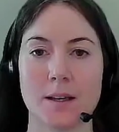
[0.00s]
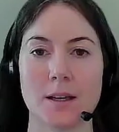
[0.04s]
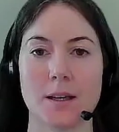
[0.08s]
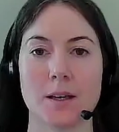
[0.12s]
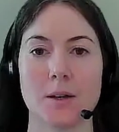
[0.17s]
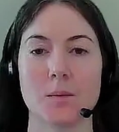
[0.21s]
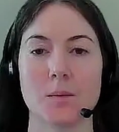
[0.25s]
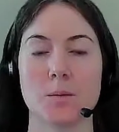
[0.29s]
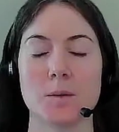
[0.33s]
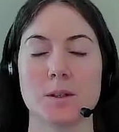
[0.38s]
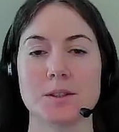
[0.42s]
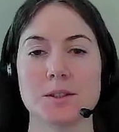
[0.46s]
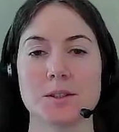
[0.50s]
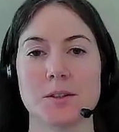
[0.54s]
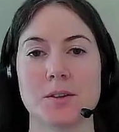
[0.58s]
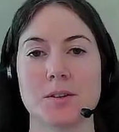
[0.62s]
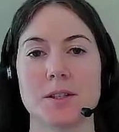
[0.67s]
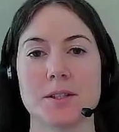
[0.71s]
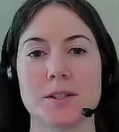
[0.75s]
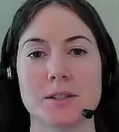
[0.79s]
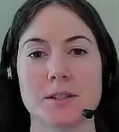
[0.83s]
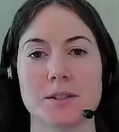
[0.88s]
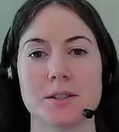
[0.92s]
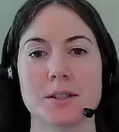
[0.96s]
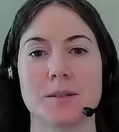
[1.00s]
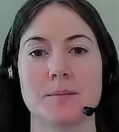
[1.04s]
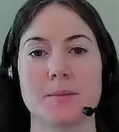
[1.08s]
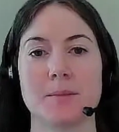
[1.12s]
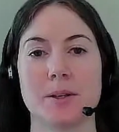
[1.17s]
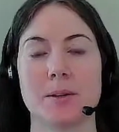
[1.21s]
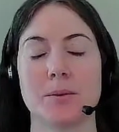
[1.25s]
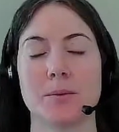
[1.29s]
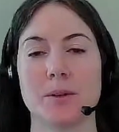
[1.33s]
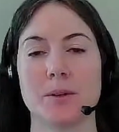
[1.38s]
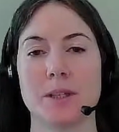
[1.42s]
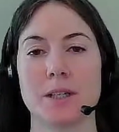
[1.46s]
Well, so this is
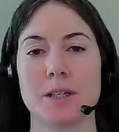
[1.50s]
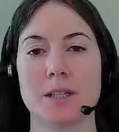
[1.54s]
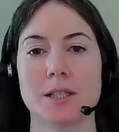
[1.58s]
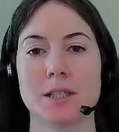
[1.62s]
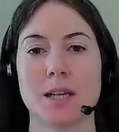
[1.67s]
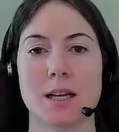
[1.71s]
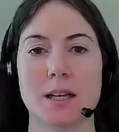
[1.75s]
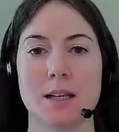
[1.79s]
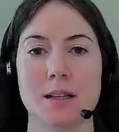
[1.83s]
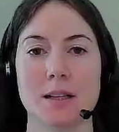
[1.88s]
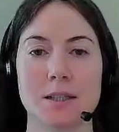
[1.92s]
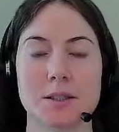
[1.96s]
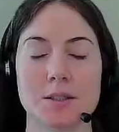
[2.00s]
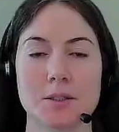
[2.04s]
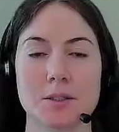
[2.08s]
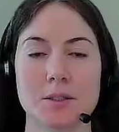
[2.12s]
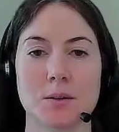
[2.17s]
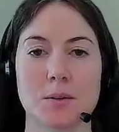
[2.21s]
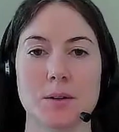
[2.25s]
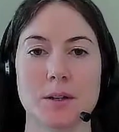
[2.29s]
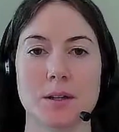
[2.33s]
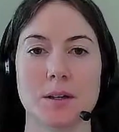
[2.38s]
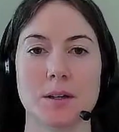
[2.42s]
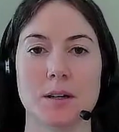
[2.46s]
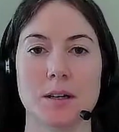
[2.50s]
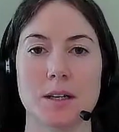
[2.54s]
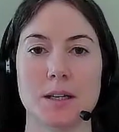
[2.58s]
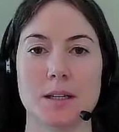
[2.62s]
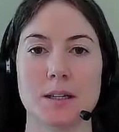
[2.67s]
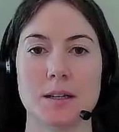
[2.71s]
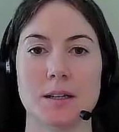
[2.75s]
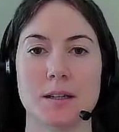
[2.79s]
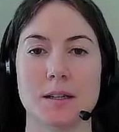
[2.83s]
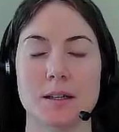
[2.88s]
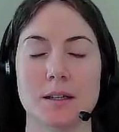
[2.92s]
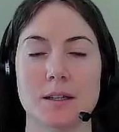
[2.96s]
something really exciting that's going
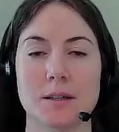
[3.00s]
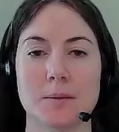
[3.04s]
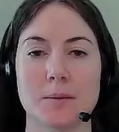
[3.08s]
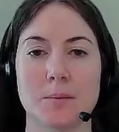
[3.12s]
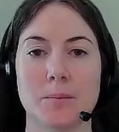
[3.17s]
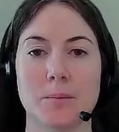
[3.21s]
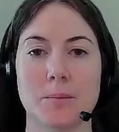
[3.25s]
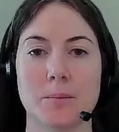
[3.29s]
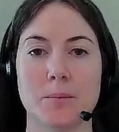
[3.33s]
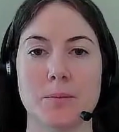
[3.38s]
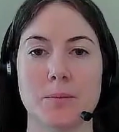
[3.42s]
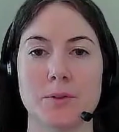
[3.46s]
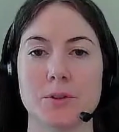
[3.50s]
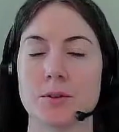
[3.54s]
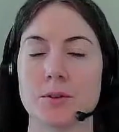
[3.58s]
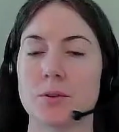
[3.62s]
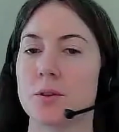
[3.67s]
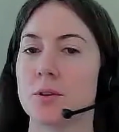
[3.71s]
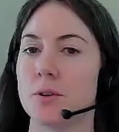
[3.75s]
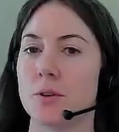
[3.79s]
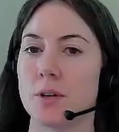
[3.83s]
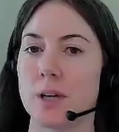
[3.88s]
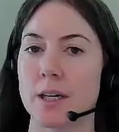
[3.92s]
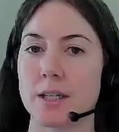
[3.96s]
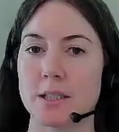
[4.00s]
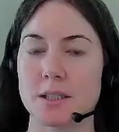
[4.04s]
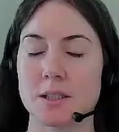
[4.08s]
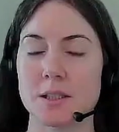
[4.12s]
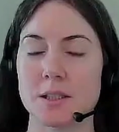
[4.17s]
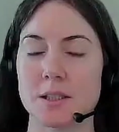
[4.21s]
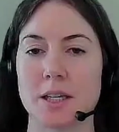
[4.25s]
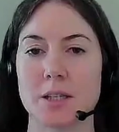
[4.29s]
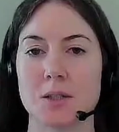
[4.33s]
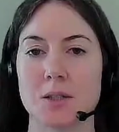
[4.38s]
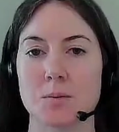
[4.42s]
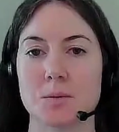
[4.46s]
on. So the United
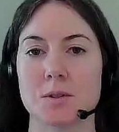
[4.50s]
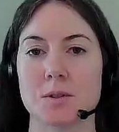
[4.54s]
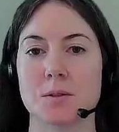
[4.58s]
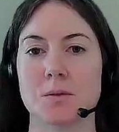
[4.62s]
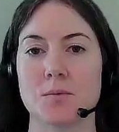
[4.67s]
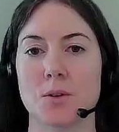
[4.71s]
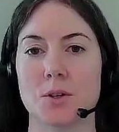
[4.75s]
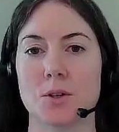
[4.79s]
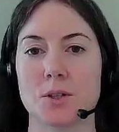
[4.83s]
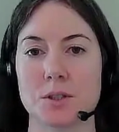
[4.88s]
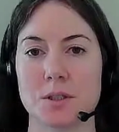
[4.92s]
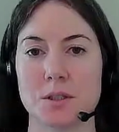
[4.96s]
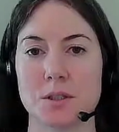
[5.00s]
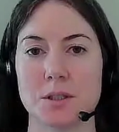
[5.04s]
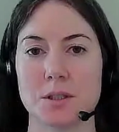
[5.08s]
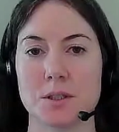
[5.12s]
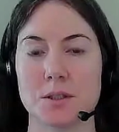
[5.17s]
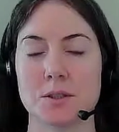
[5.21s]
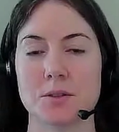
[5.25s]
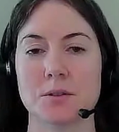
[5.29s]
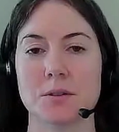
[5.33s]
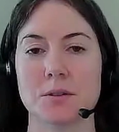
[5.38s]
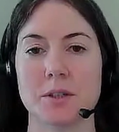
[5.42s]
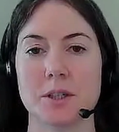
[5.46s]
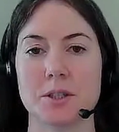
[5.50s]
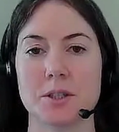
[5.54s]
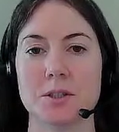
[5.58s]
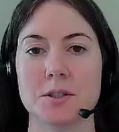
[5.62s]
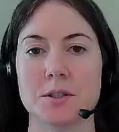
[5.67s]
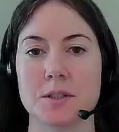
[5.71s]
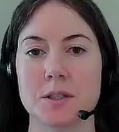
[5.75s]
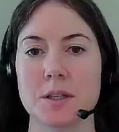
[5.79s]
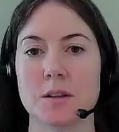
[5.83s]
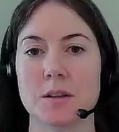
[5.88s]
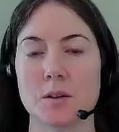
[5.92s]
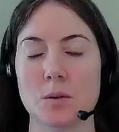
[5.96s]
States was the first statistical
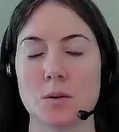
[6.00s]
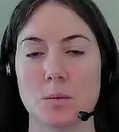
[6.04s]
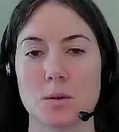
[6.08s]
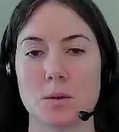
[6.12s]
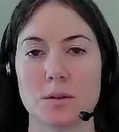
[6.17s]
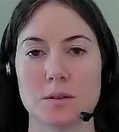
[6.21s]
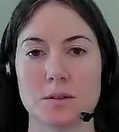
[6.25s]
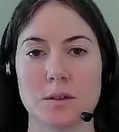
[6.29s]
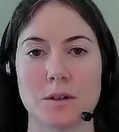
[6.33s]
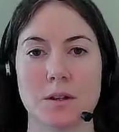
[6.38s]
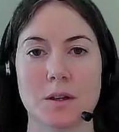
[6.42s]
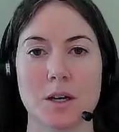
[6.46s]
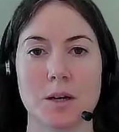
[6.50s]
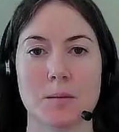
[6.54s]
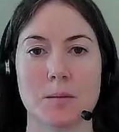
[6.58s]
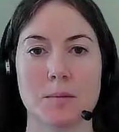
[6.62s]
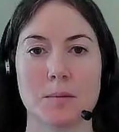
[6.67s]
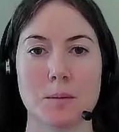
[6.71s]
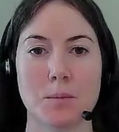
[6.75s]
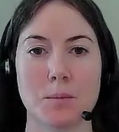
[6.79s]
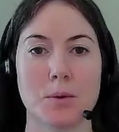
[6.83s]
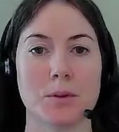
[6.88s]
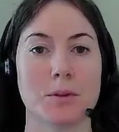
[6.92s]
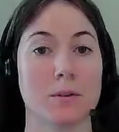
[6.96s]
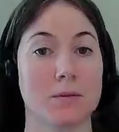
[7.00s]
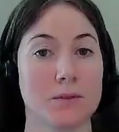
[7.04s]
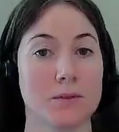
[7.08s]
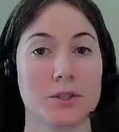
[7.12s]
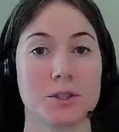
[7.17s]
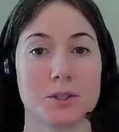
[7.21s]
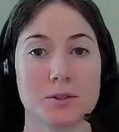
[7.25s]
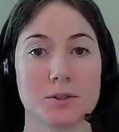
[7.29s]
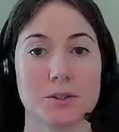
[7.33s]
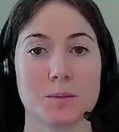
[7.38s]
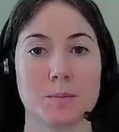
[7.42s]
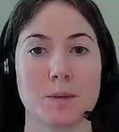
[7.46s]
agency in the world to come up with
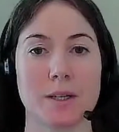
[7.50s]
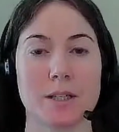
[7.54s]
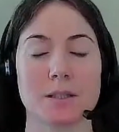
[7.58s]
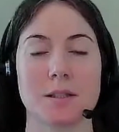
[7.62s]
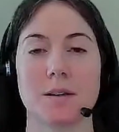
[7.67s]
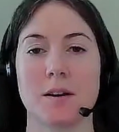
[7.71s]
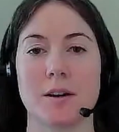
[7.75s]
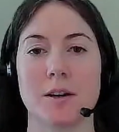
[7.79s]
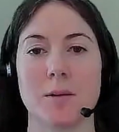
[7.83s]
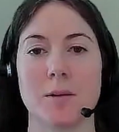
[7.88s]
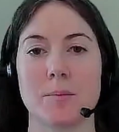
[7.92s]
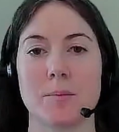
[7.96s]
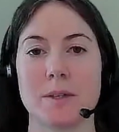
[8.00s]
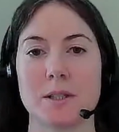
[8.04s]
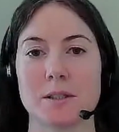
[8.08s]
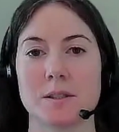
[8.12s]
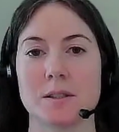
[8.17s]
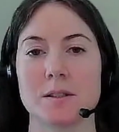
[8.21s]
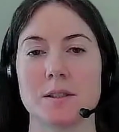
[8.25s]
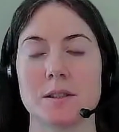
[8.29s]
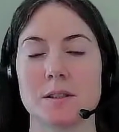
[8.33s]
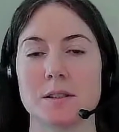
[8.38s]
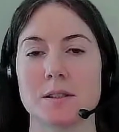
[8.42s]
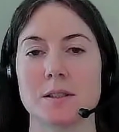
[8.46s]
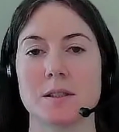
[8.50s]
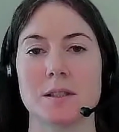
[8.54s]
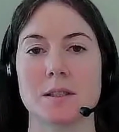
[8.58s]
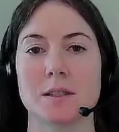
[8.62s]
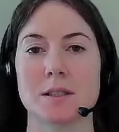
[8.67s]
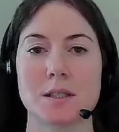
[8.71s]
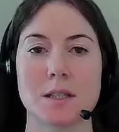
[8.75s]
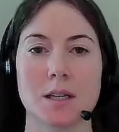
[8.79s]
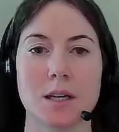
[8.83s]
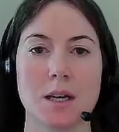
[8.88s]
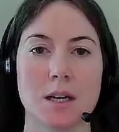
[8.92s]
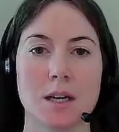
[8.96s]
official space economy
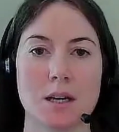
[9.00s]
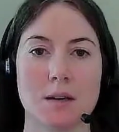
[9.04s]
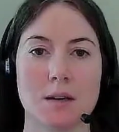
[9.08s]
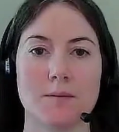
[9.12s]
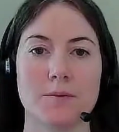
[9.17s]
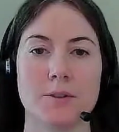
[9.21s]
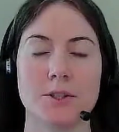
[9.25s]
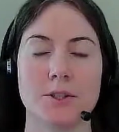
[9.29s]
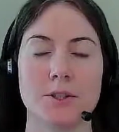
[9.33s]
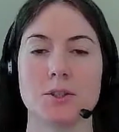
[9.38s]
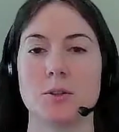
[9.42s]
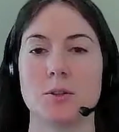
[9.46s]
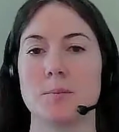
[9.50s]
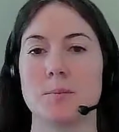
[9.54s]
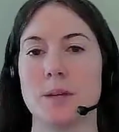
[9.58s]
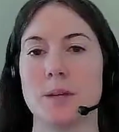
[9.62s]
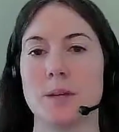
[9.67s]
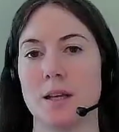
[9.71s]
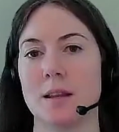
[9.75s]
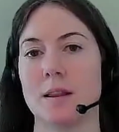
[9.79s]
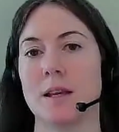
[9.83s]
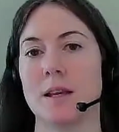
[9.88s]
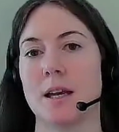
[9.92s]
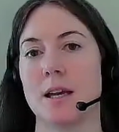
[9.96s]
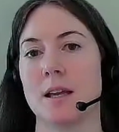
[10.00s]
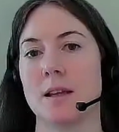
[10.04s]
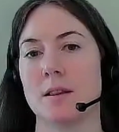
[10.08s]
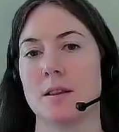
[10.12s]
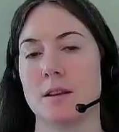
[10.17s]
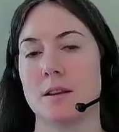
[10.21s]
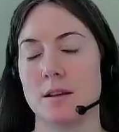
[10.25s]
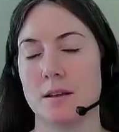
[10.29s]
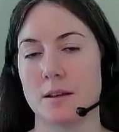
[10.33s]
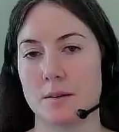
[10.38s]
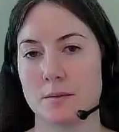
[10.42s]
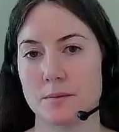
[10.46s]
statistics. Official meaning that
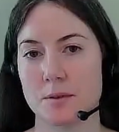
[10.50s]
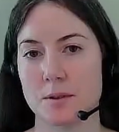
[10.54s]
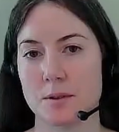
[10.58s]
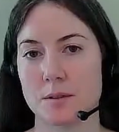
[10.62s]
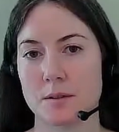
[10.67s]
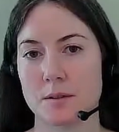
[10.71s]
the